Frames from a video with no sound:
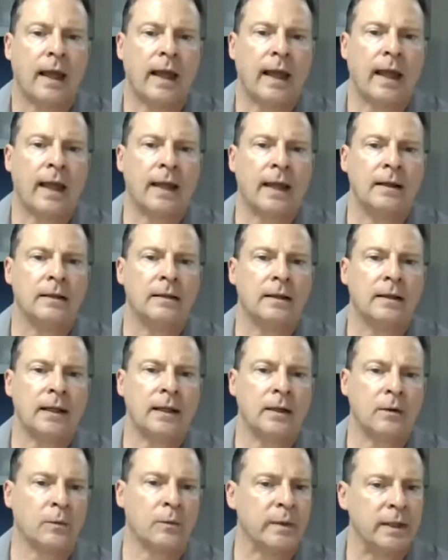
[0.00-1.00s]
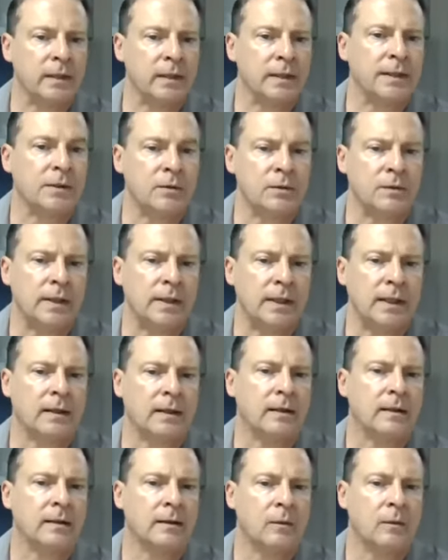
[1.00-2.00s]
and in a really unique
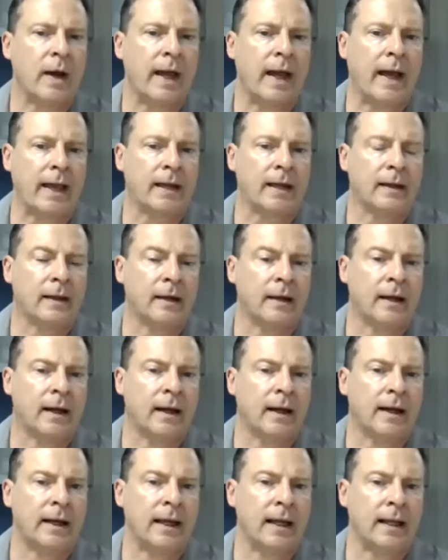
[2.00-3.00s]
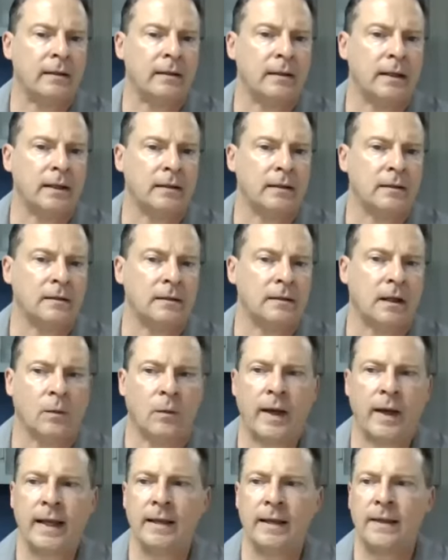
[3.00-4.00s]
way, and in a
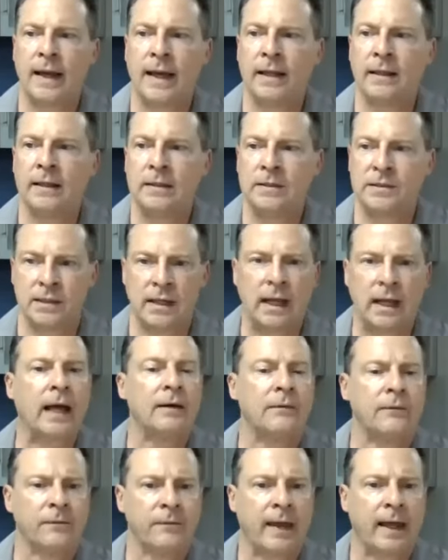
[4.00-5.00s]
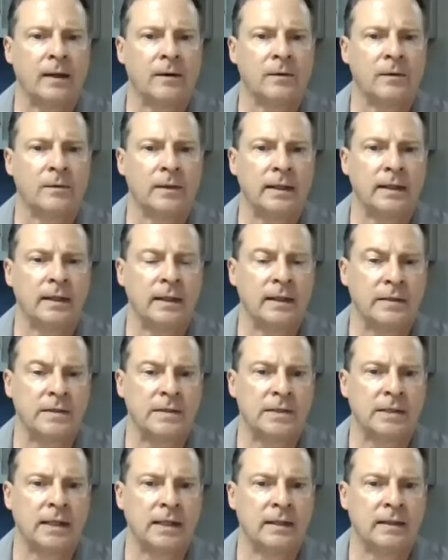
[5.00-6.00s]
way that is not found in a
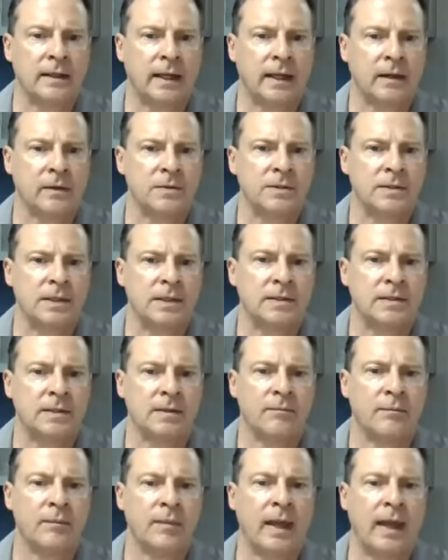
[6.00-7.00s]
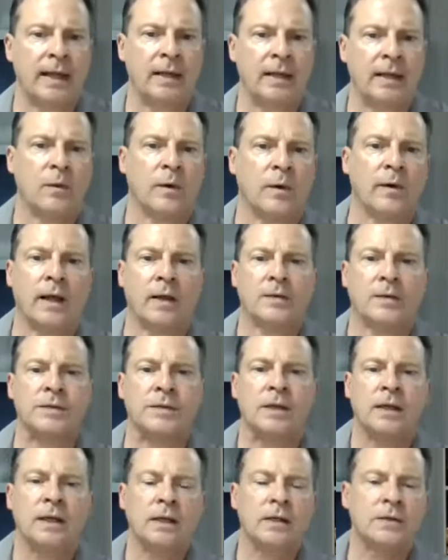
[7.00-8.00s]
skincare system anywhere
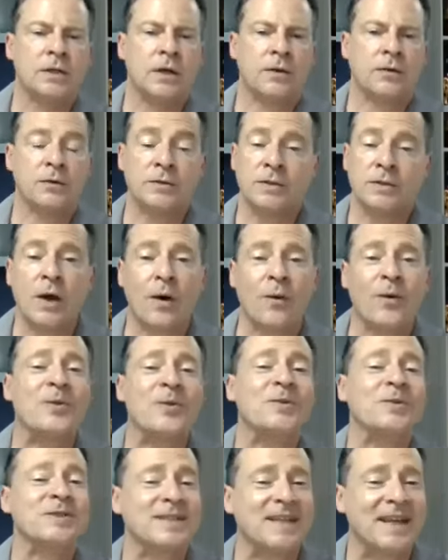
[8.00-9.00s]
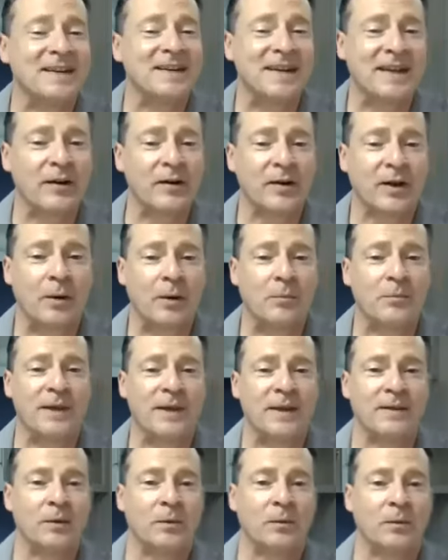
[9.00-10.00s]
else. So there's no other skincare
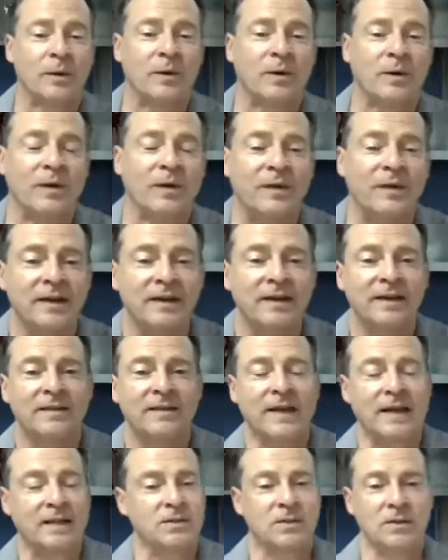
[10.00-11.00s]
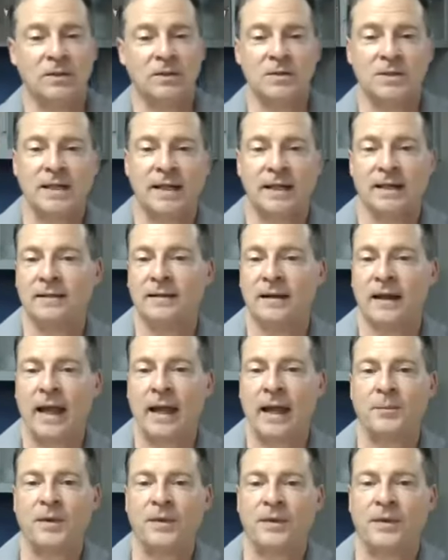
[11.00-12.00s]
company in the world that's using
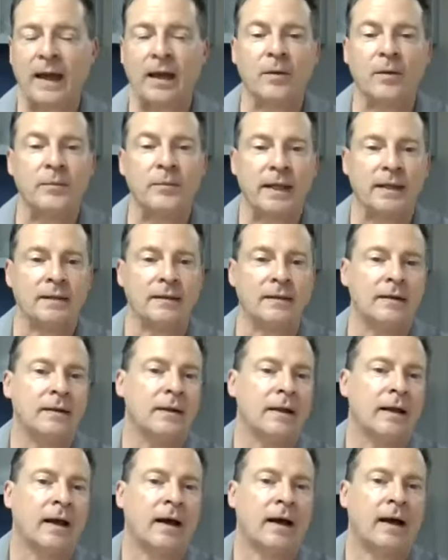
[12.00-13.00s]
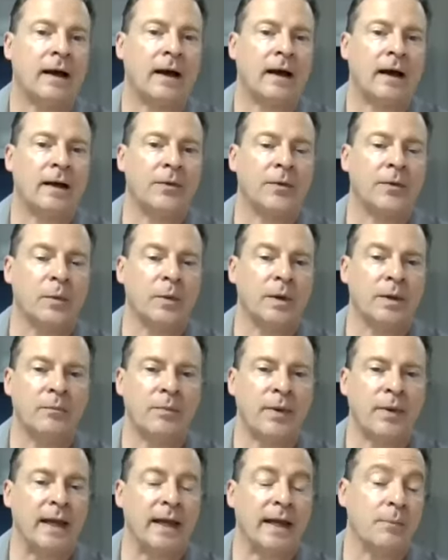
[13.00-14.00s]
epithalamine. There wouldn't
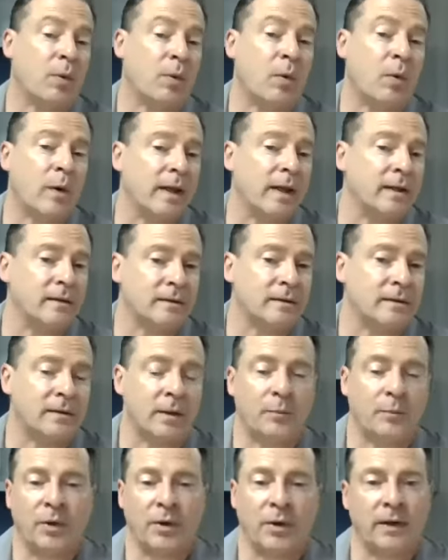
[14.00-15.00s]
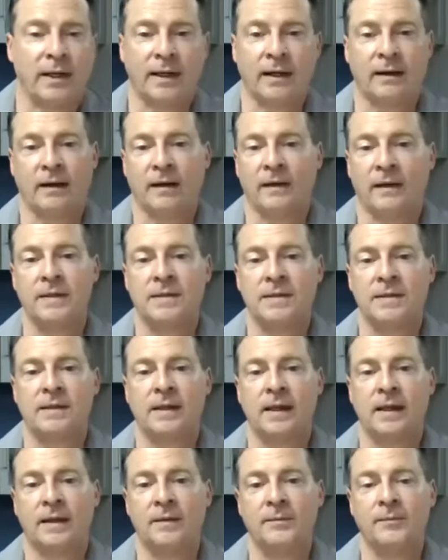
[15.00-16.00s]
be any point to putting it on the
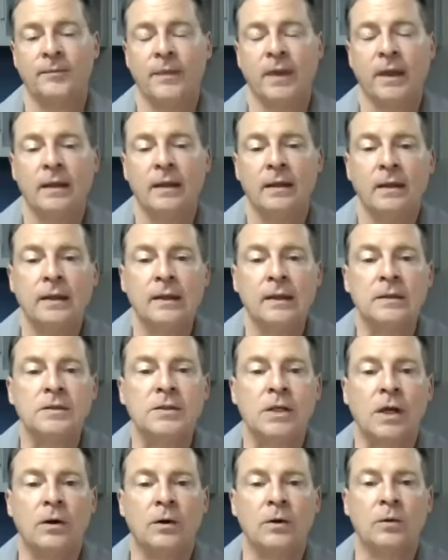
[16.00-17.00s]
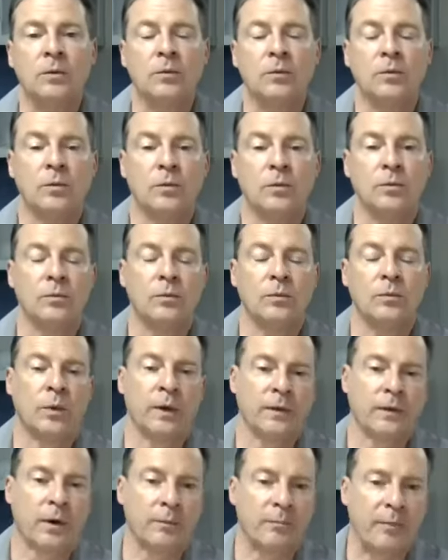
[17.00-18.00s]
skin. So
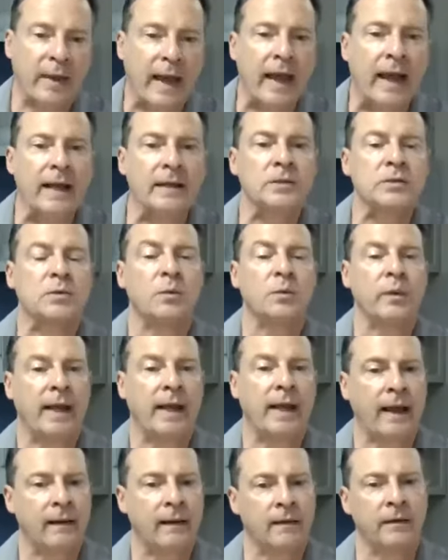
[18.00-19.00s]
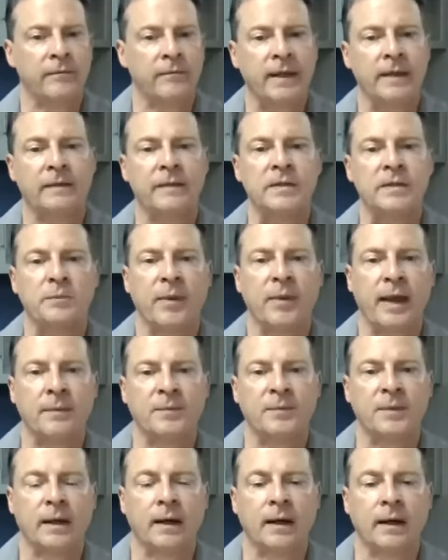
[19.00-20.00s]
with our patch, we elevate this
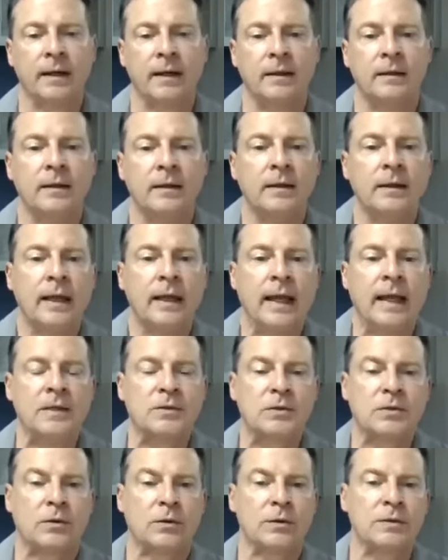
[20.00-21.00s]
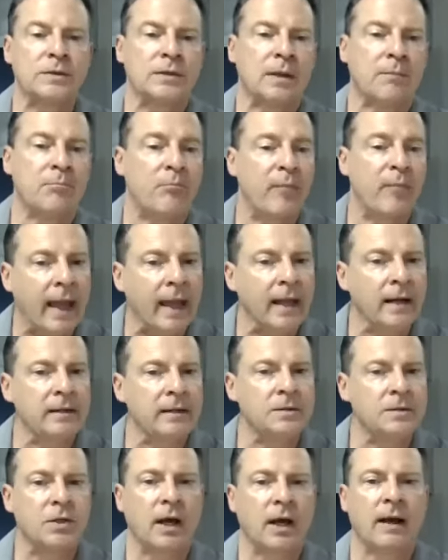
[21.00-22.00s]
peptide. It starts to
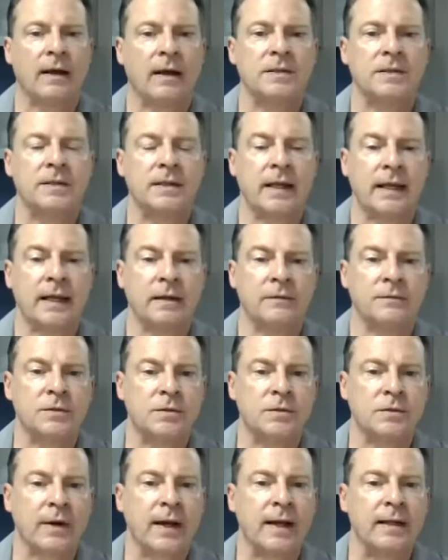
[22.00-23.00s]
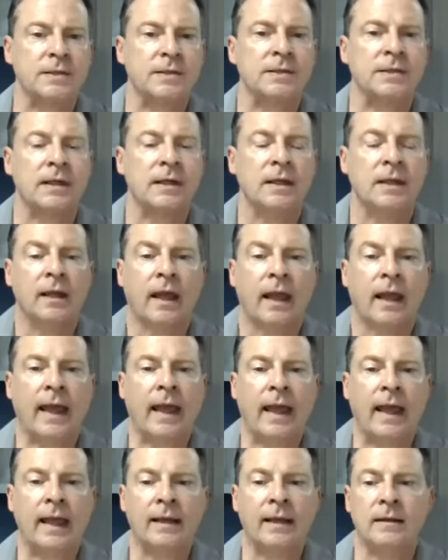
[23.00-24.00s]
manage oxidative stress.
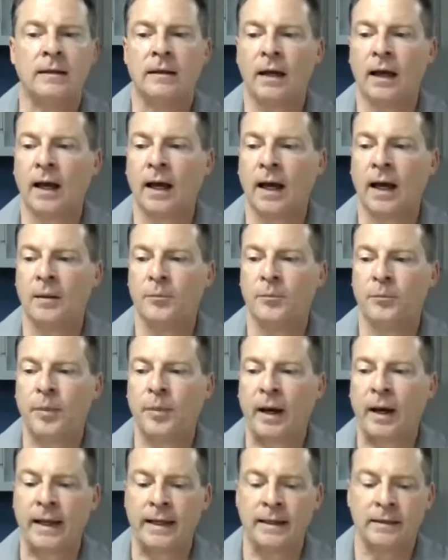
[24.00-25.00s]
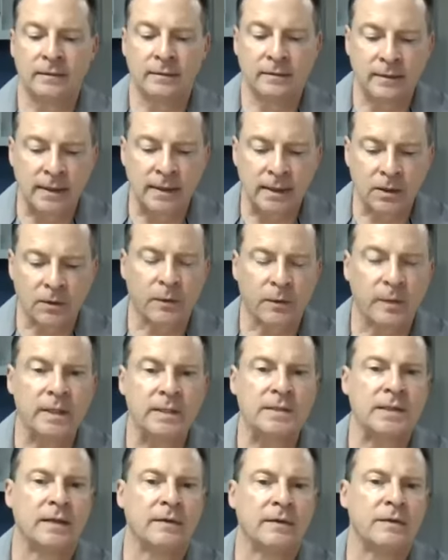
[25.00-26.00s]
And by
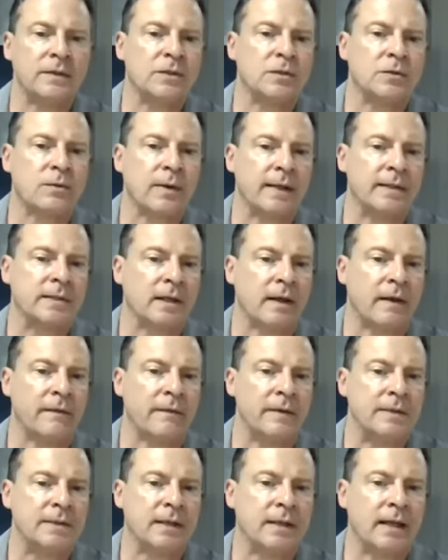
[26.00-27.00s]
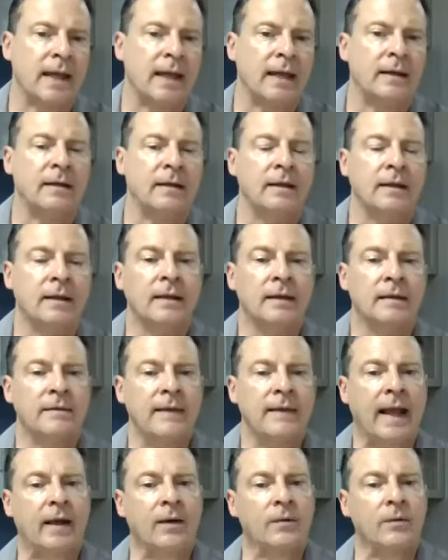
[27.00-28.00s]
decreasing the stress on the skin,
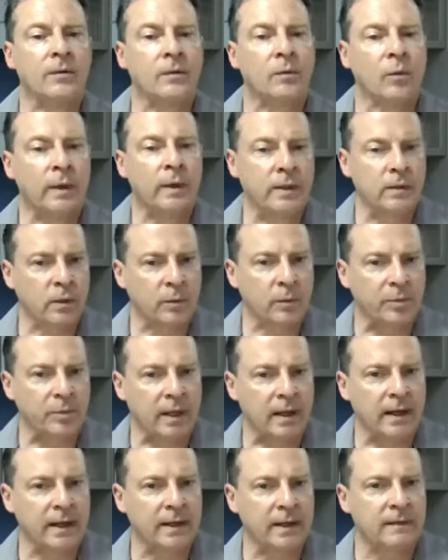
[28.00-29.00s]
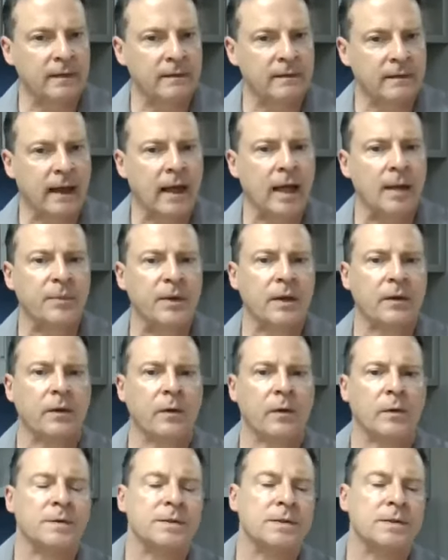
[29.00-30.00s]
Now, when you're applying the
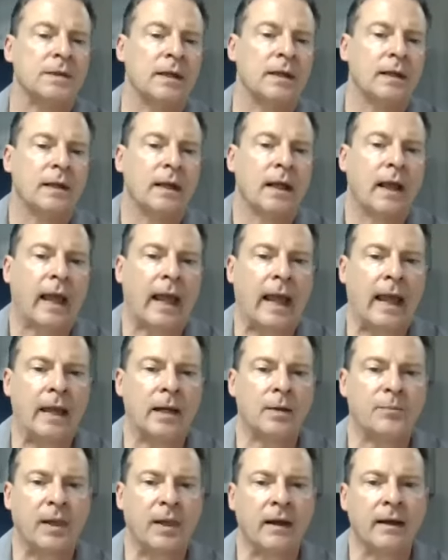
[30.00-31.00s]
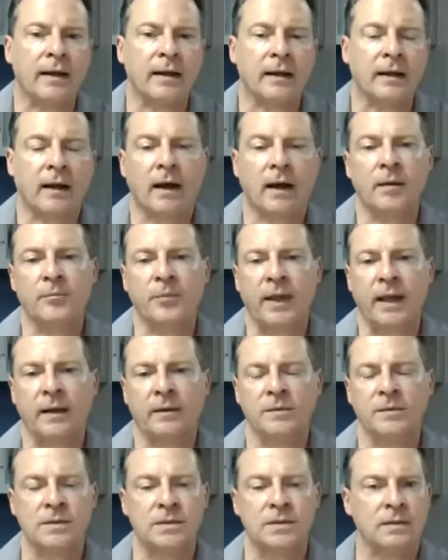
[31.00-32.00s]
topicals and applying
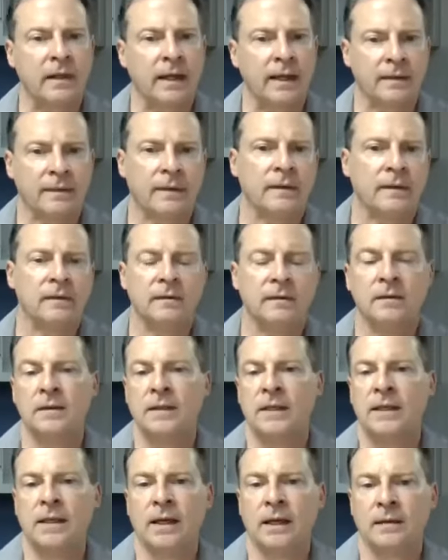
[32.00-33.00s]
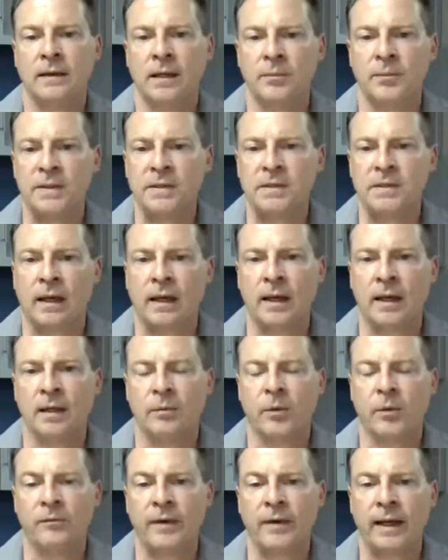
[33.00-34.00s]
compounds like the lipid
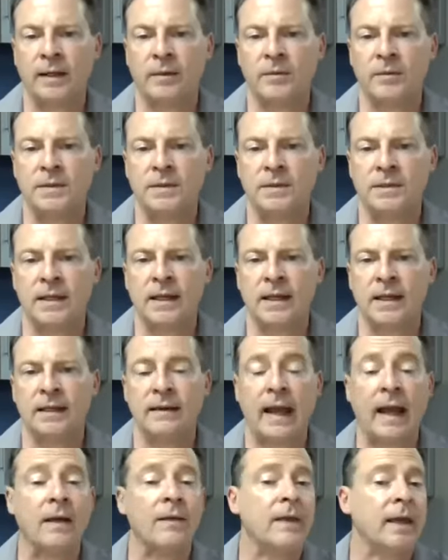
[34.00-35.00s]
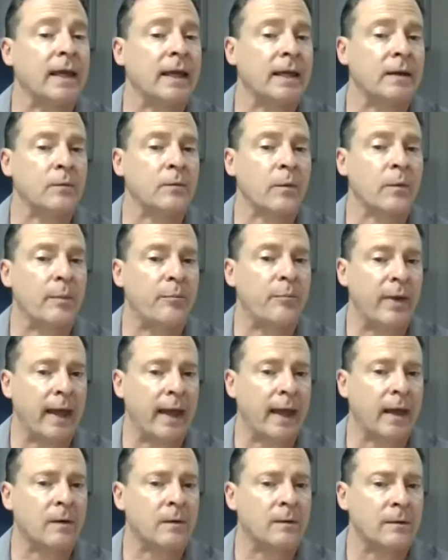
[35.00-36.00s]
soluble vitamin C, now they can
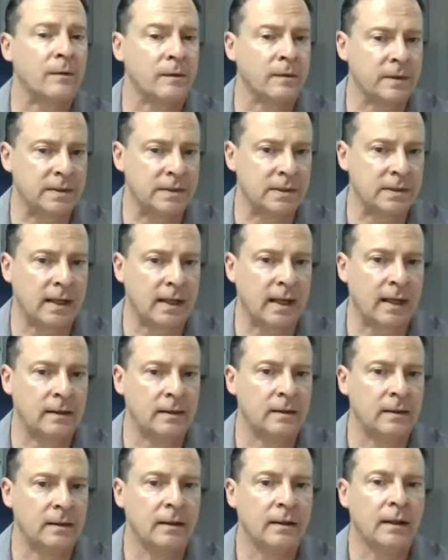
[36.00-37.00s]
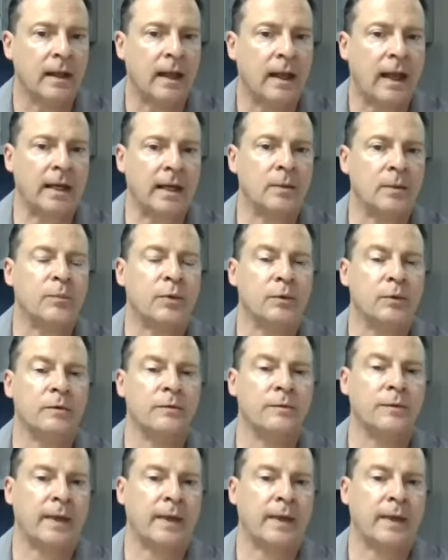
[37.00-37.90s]
repair the skin and improve